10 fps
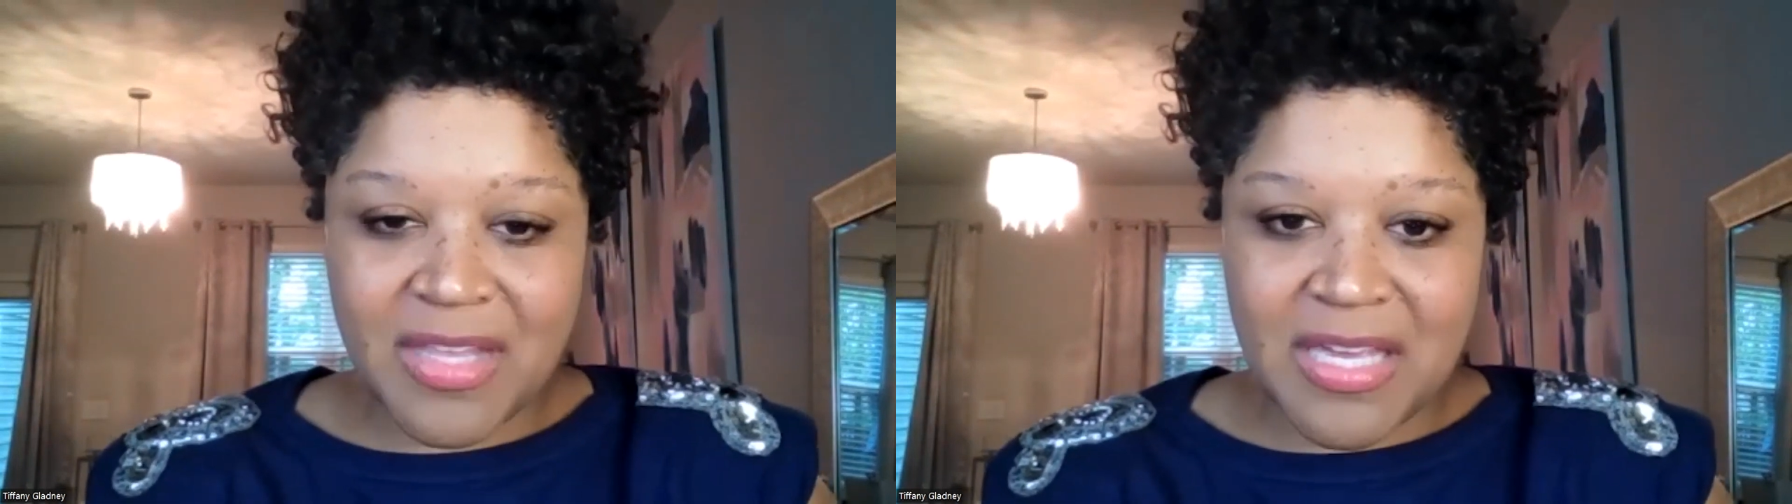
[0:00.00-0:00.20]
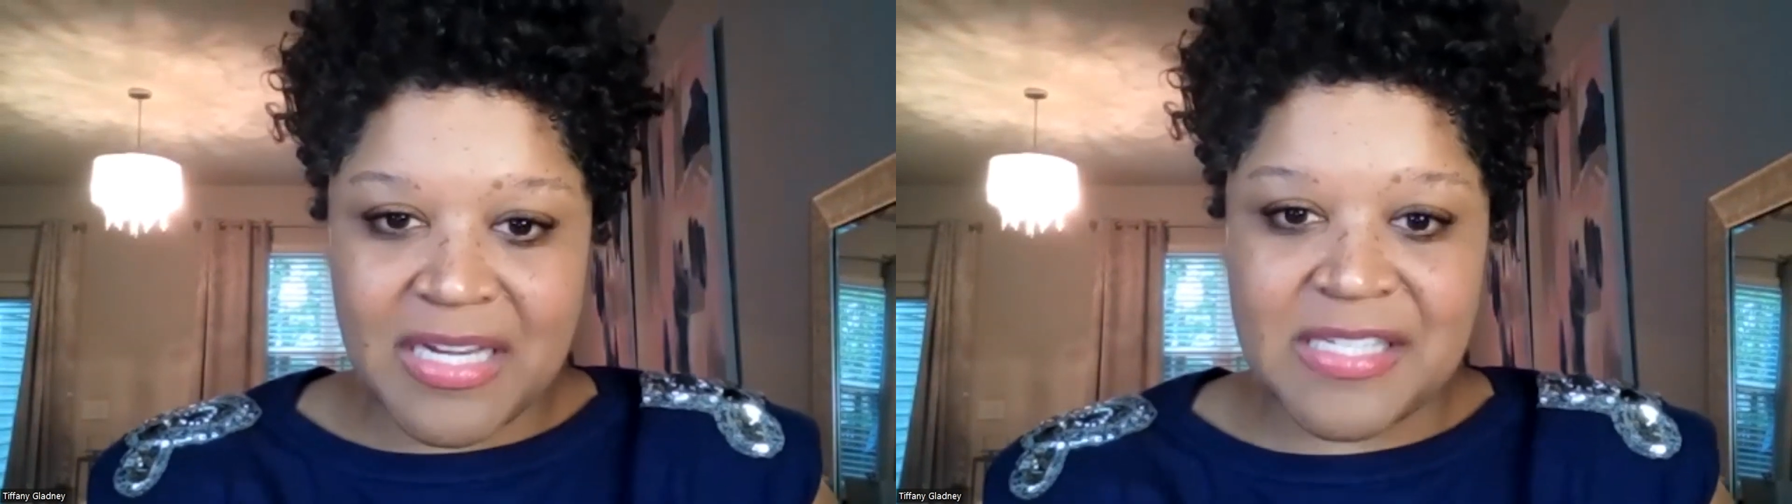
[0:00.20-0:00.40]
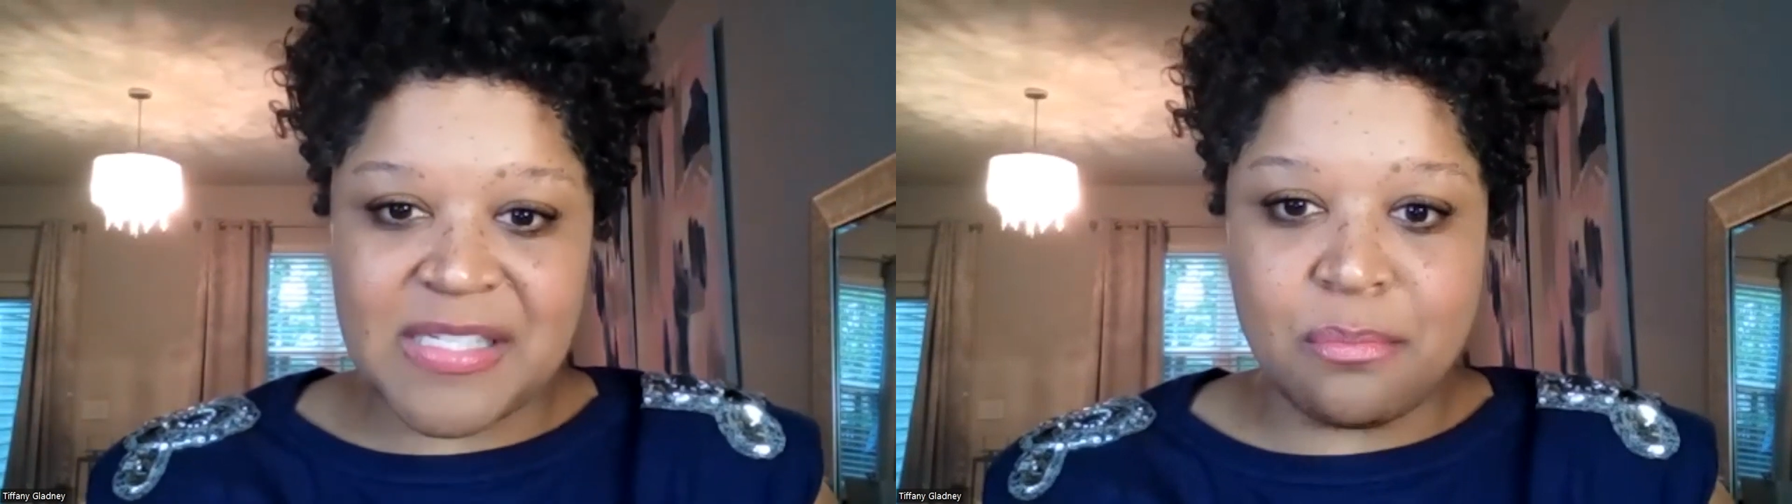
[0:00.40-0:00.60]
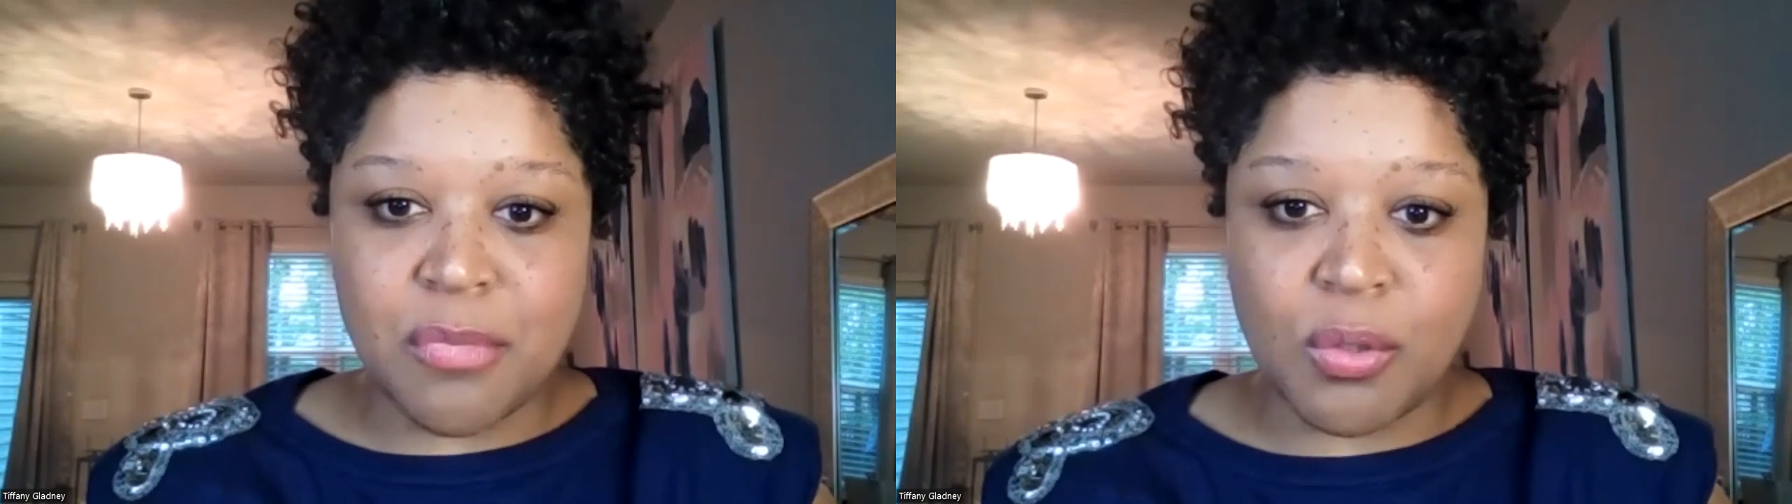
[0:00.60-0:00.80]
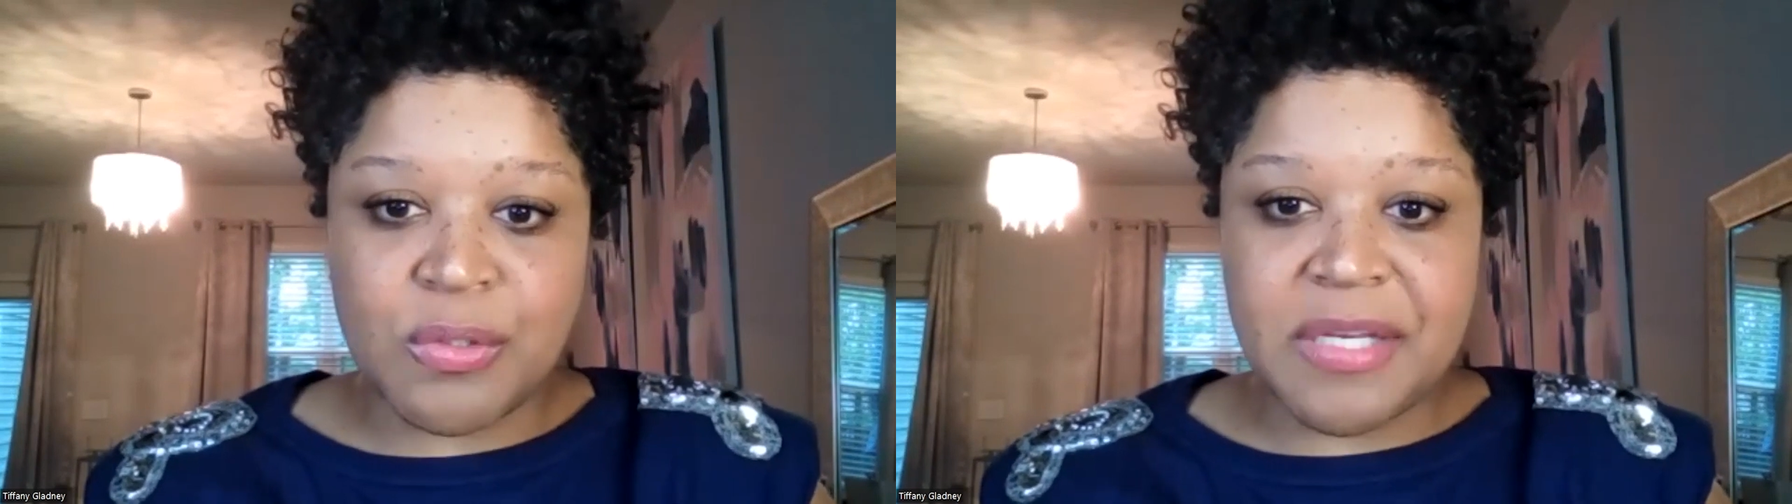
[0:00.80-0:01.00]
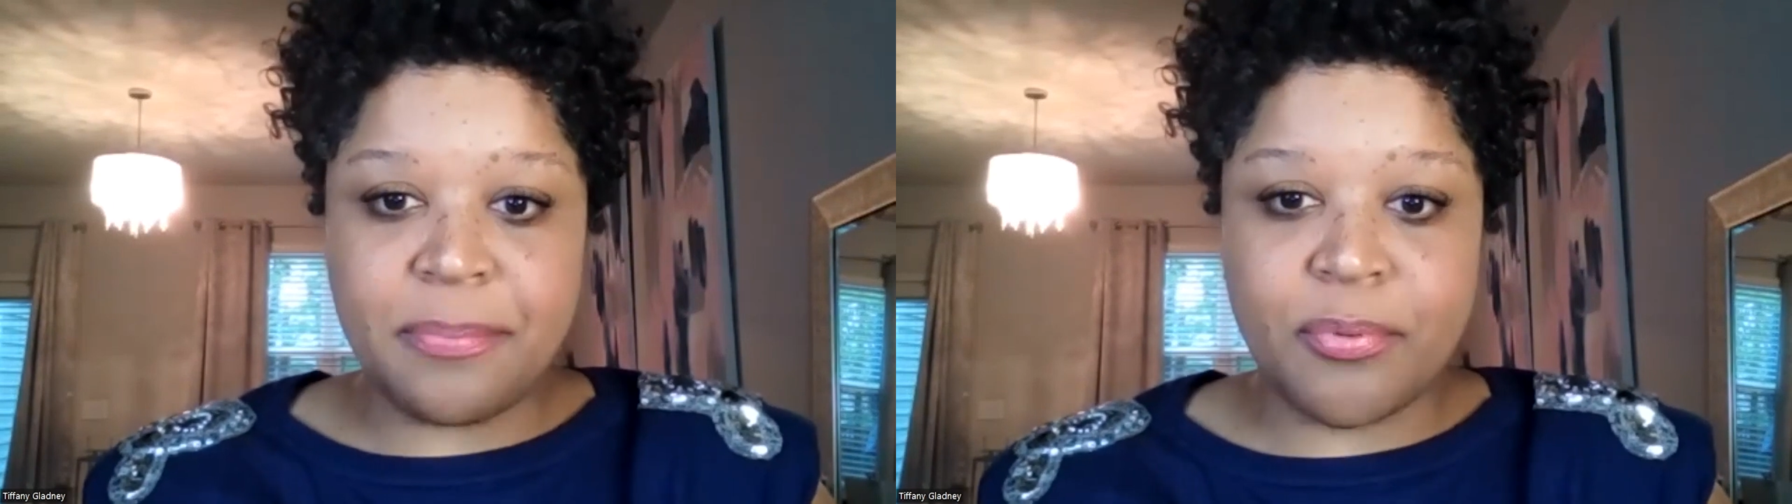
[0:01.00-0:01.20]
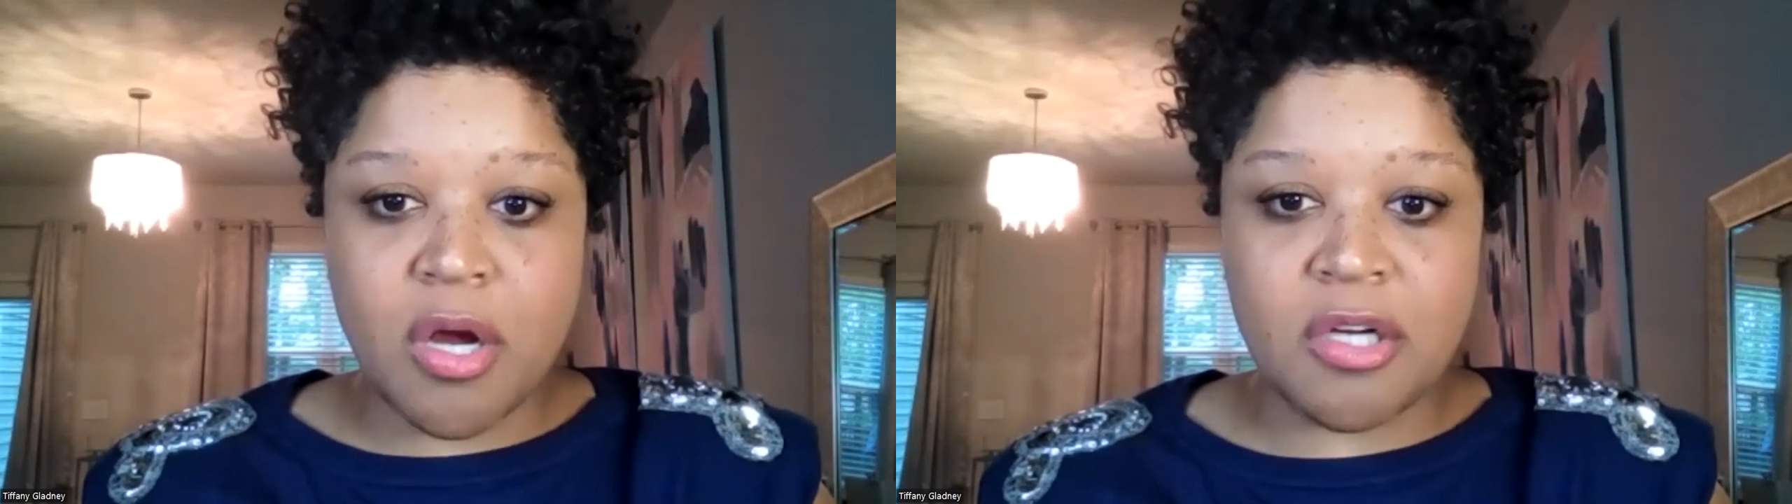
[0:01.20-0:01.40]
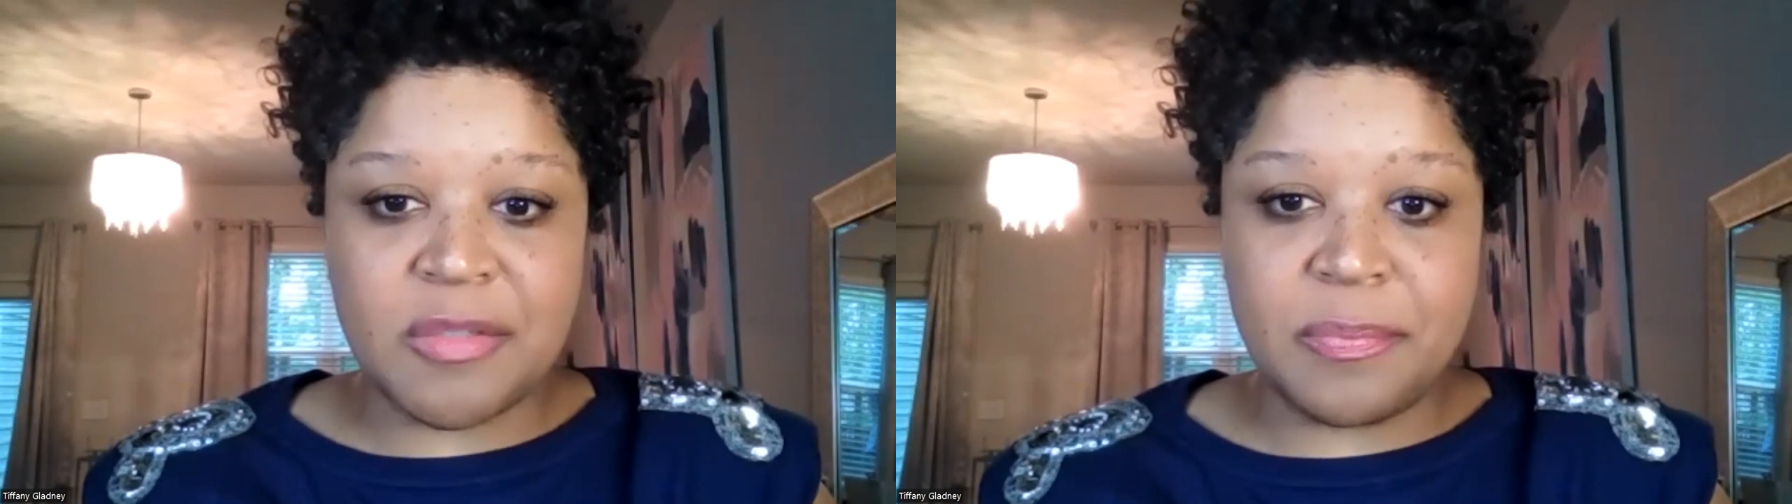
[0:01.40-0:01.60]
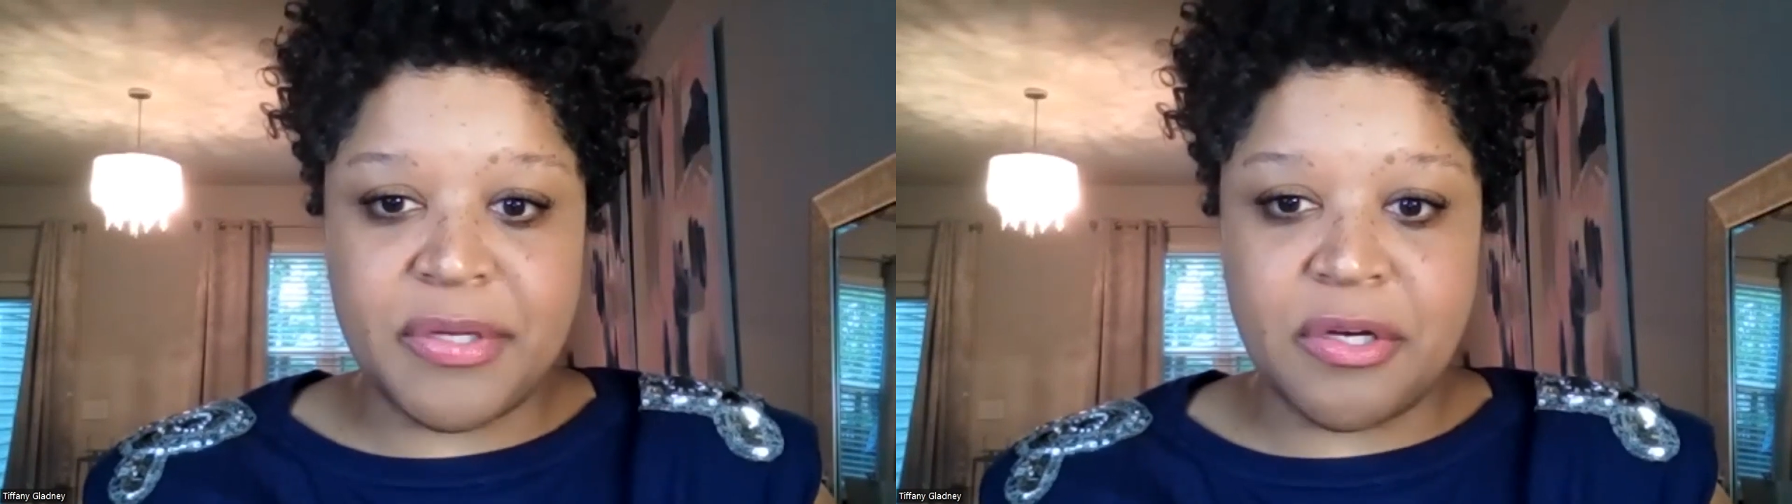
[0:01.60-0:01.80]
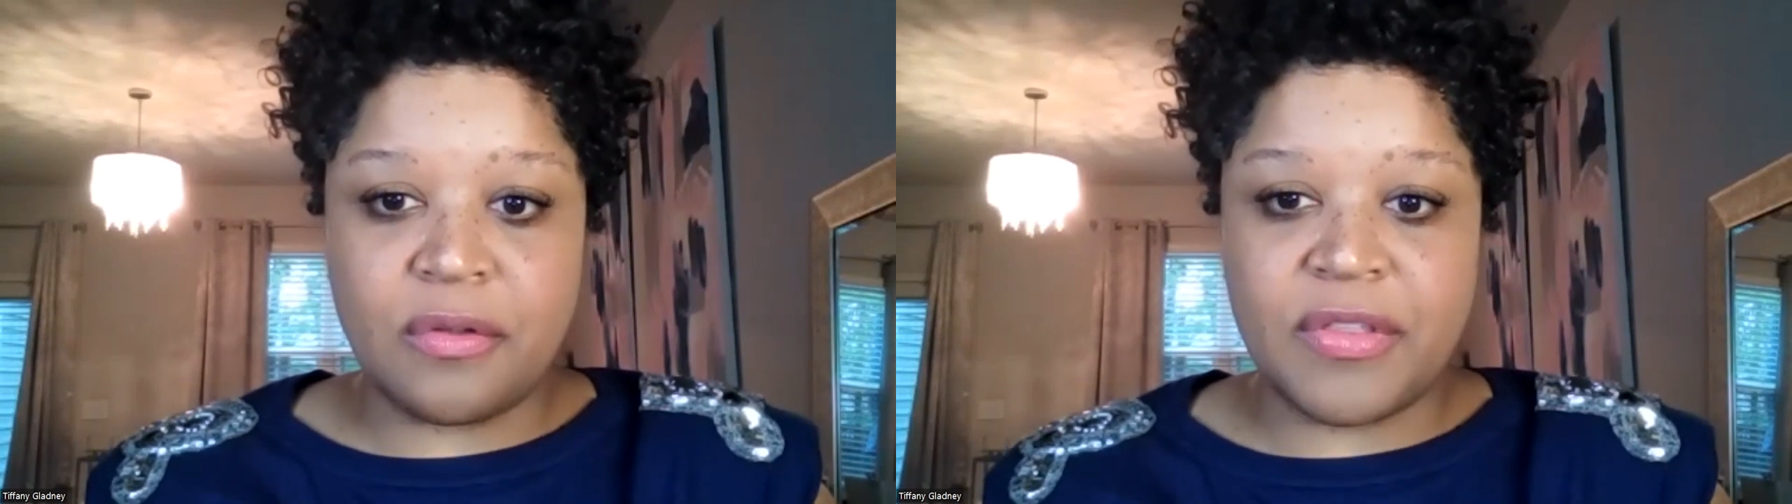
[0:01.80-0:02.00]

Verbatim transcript: It is a multi pronged bill